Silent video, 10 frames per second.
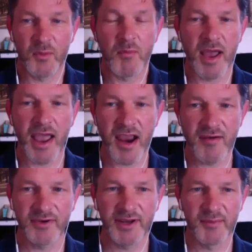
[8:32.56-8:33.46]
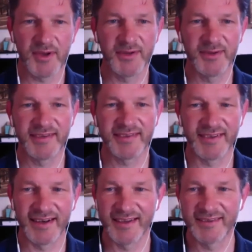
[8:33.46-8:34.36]
every time I do this in the
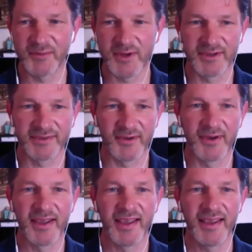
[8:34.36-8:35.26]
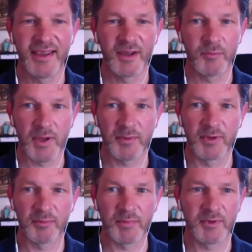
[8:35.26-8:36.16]
last week or so,
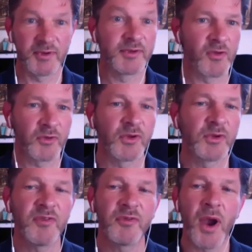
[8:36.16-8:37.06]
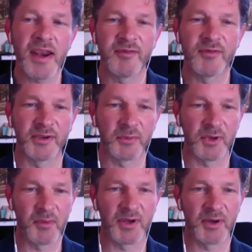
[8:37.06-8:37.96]
there's stuff waiting for us when we
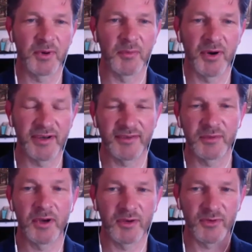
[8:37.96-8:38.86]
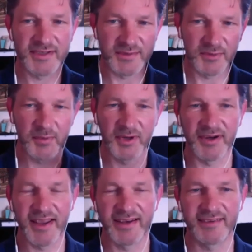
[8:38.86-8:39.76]
come into our bodies. It's one of the reasons we're up in our
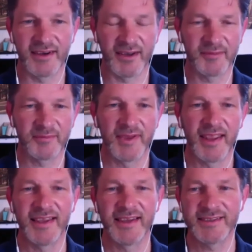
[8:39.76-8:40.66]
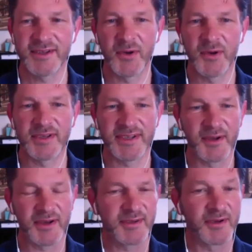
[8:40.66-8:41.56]
heads. So
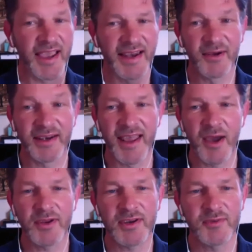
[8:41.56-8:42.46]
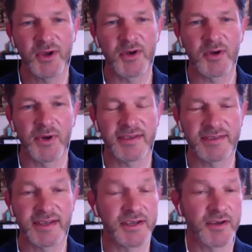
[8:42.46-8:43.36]
again, okay, now that you've done your
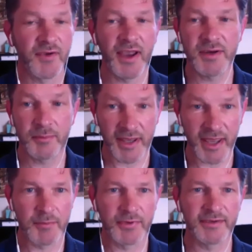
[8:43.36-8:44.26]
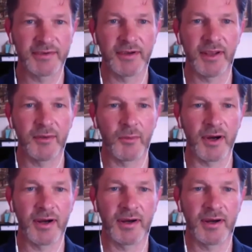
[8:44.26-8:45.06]
presencing, did you find you became present and aware?